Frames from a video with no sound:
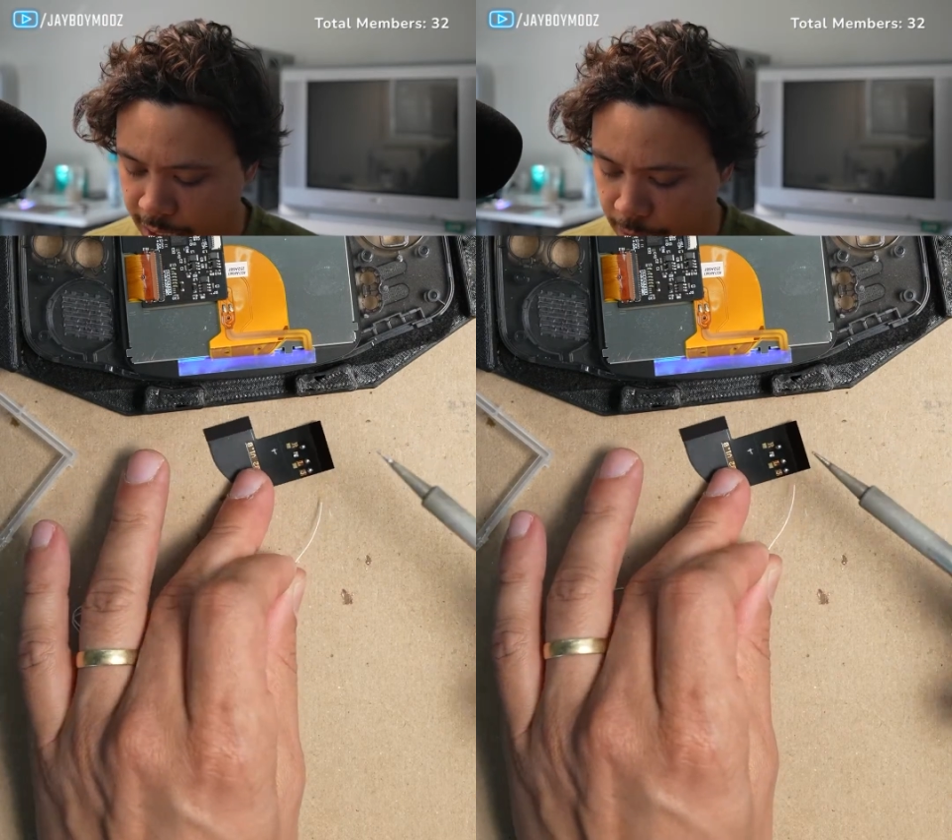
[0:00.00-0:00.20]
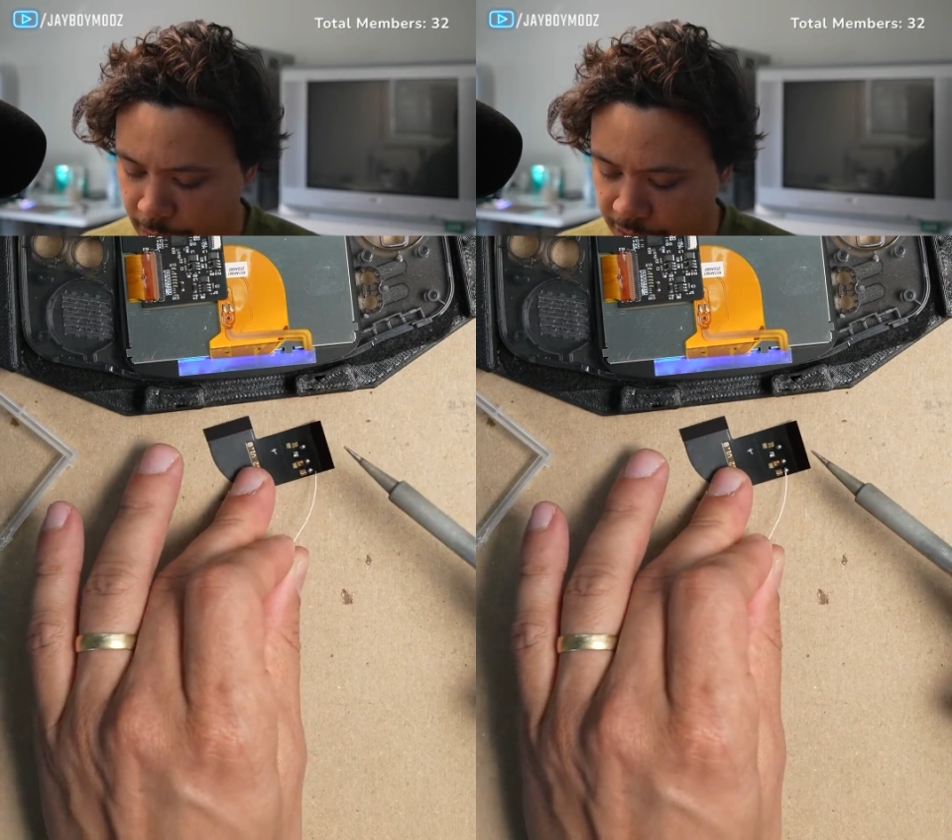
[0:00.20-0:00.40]

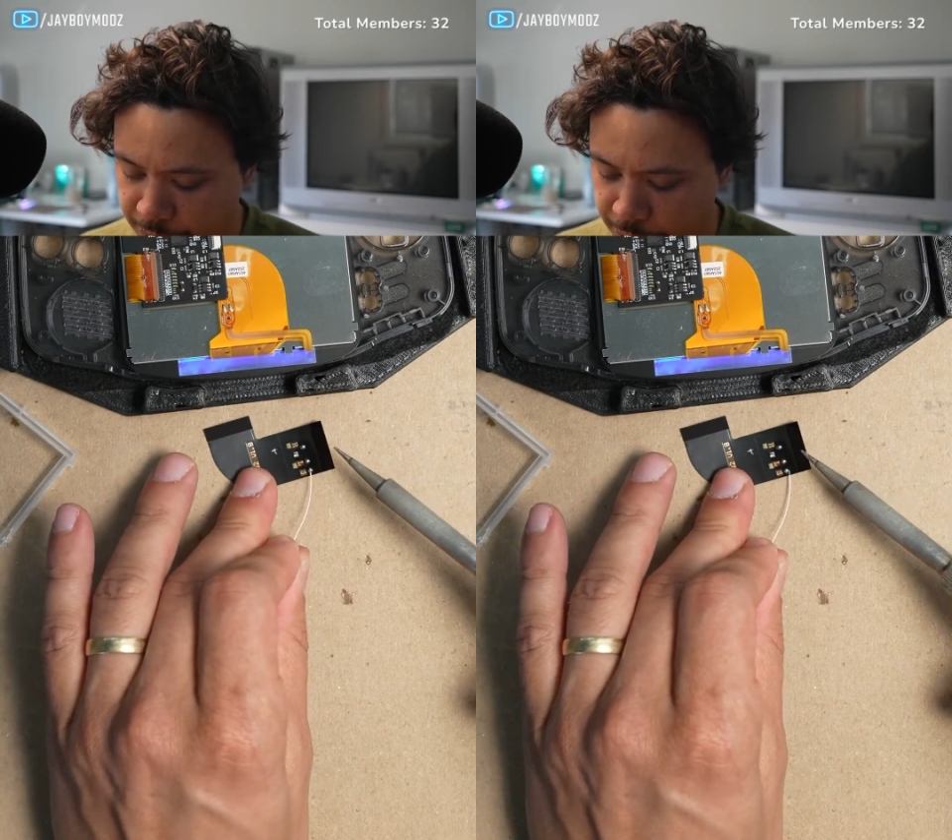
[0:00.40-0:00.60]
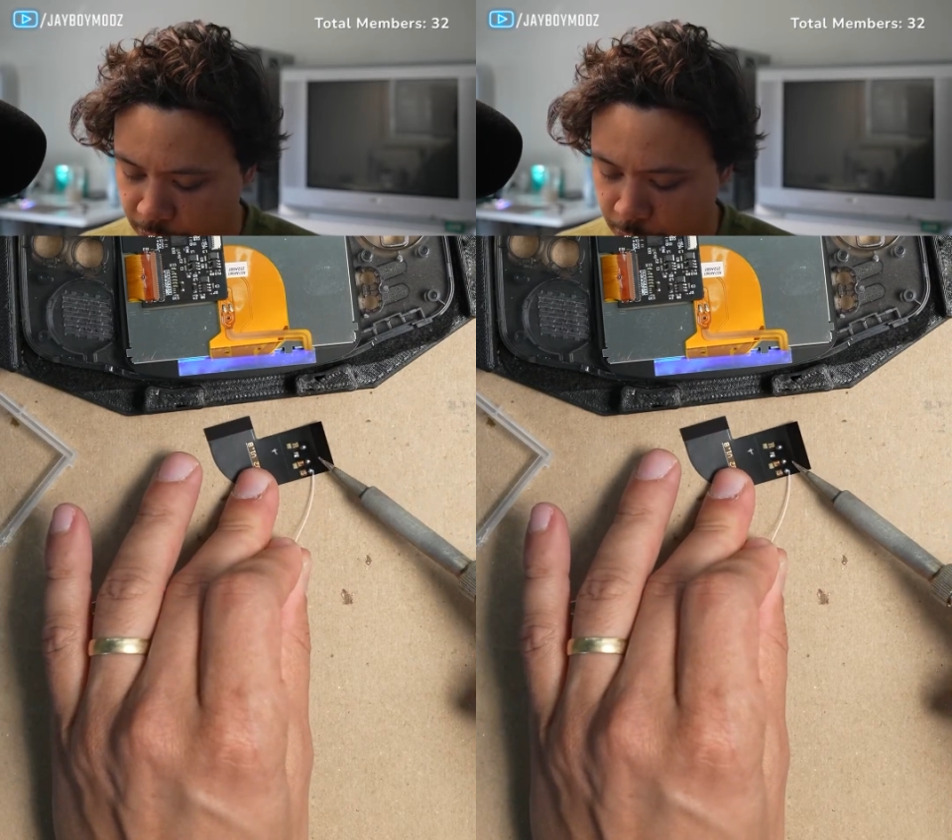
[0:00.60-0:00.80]
get a mind
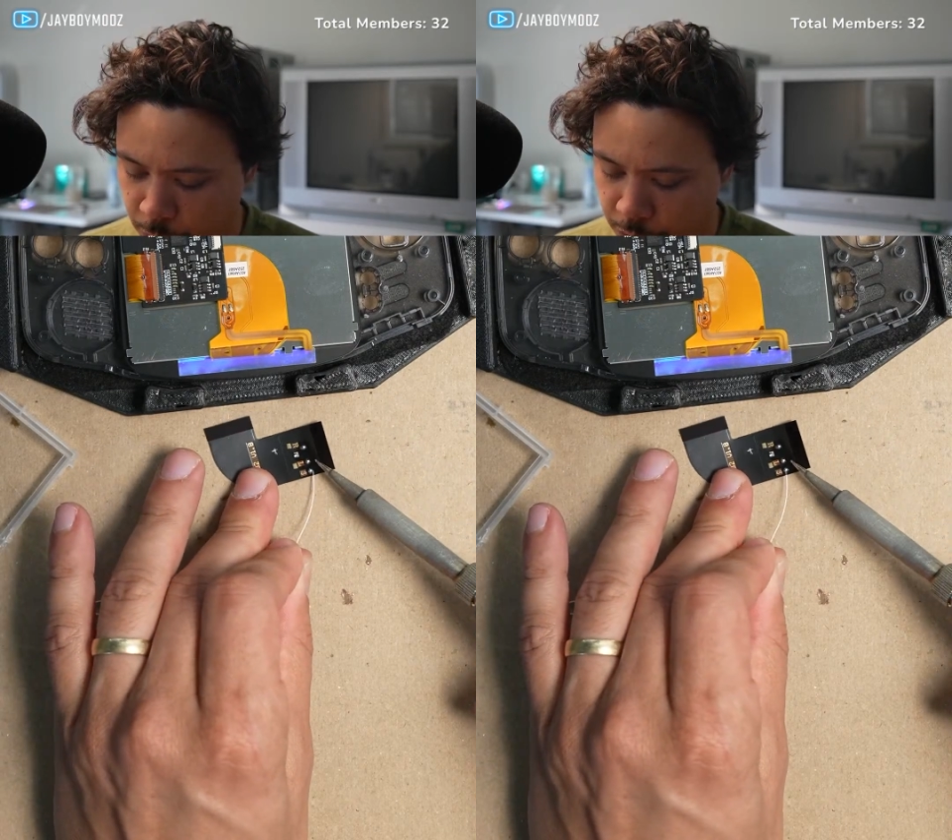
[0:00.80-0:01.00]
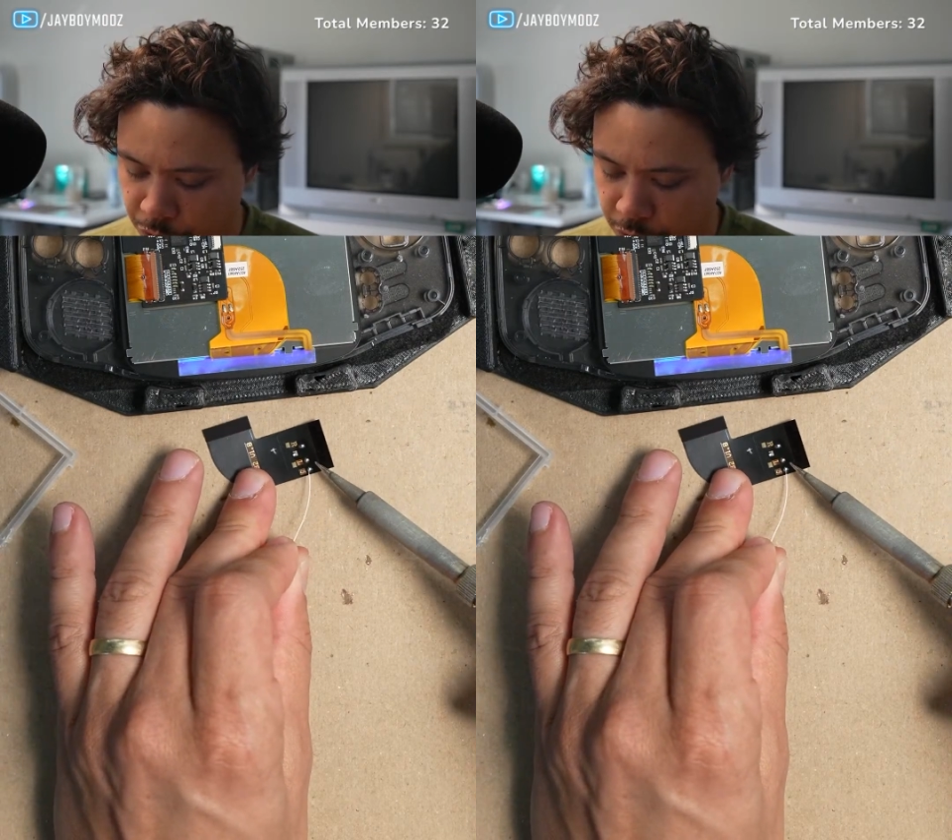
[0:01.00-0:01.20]
of its
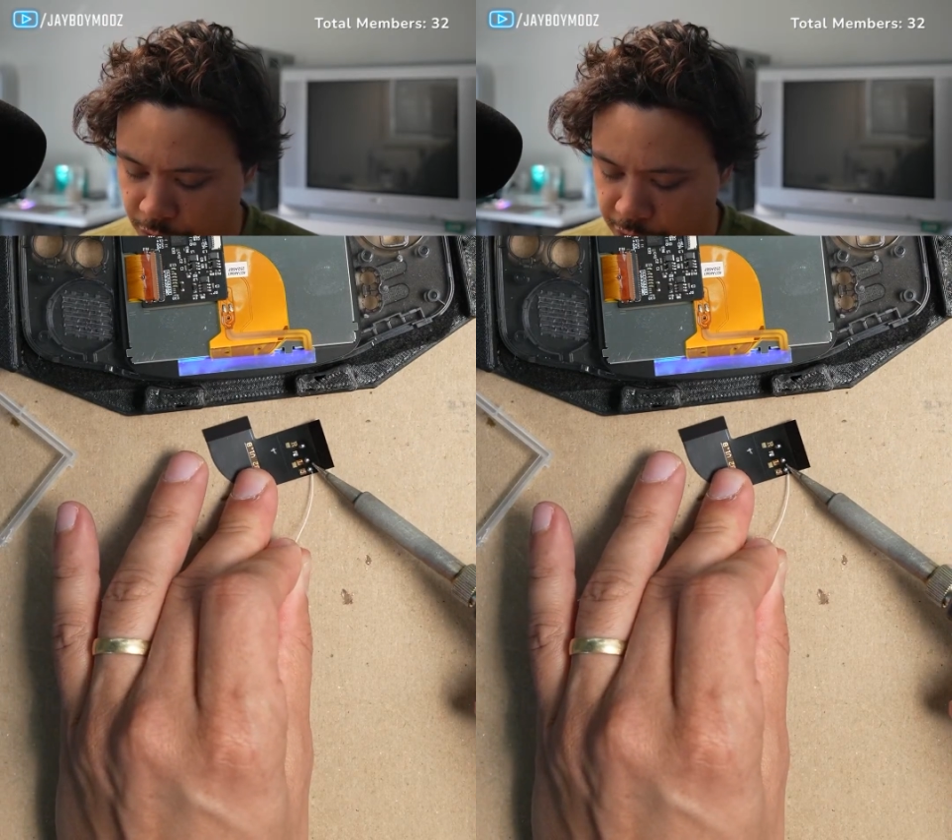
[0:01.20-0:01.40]
own, which the